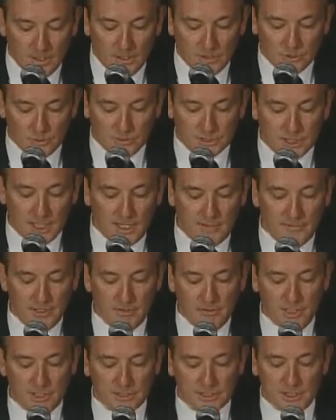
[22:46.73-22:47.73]
So it's kind of
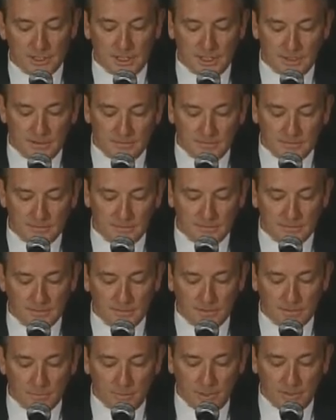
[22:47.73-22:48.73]
interesting,
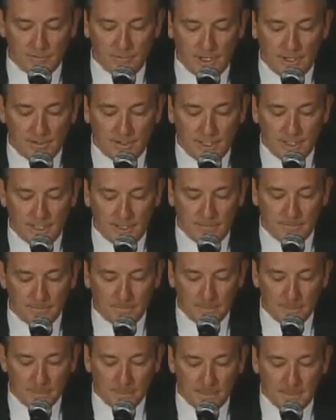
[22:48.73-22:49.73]
we found out
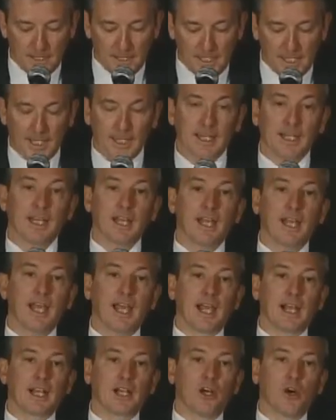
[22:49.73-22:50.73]
that
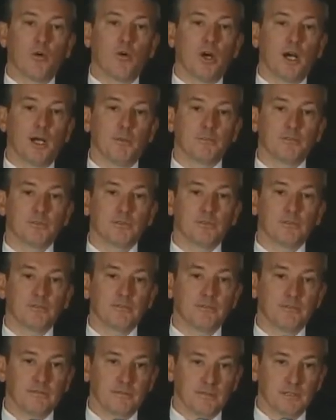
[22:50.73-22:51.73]
at co-ops
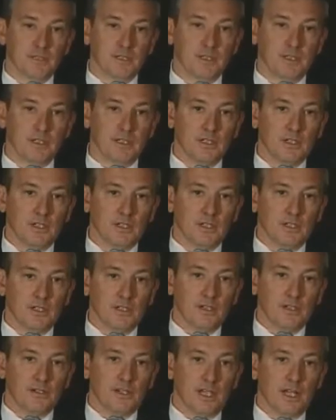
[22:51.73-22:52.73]

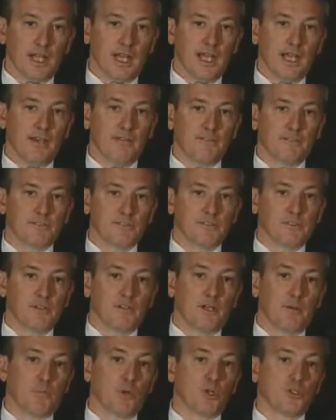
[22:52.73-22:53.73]
that have
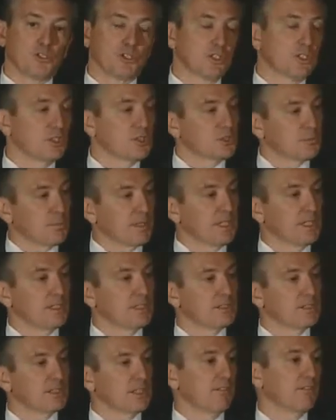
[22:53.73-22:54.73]
a person that
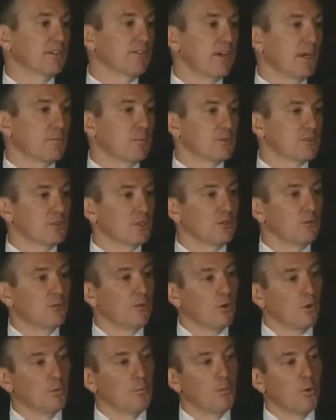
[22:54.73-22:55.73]
spends 75%
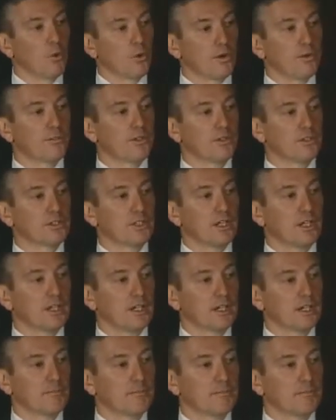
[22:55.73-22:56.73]
or more of their
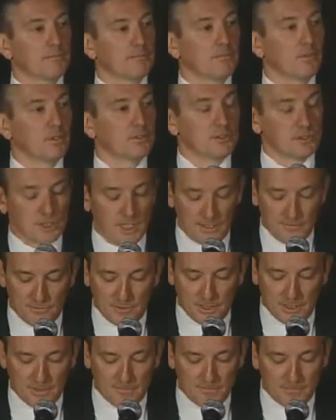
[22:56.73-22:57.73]
time on
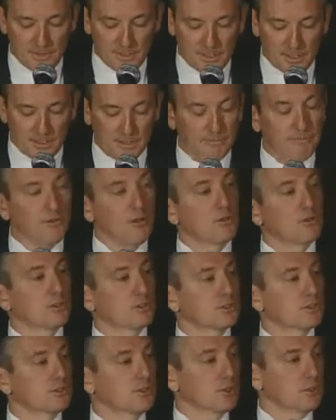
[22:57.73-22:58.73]
safety, in the
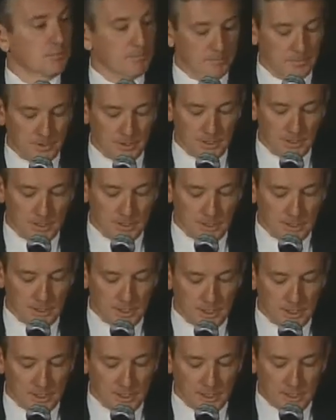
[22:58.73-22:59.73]
focus group,
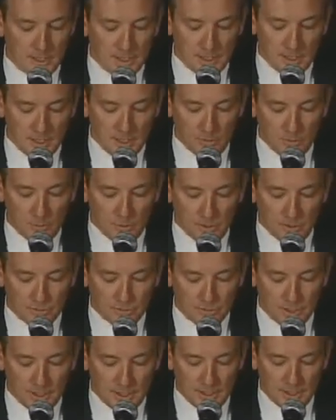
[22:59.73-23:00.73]
it
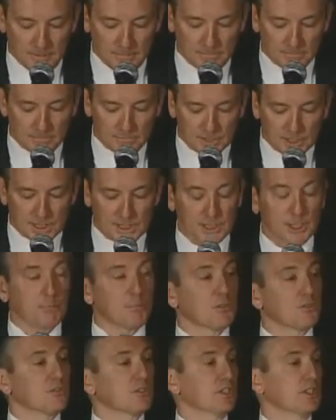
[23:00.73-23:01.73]
was
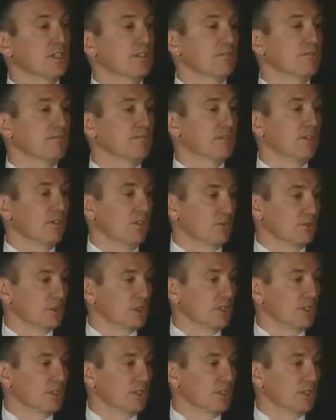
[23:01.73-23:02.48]
60% of those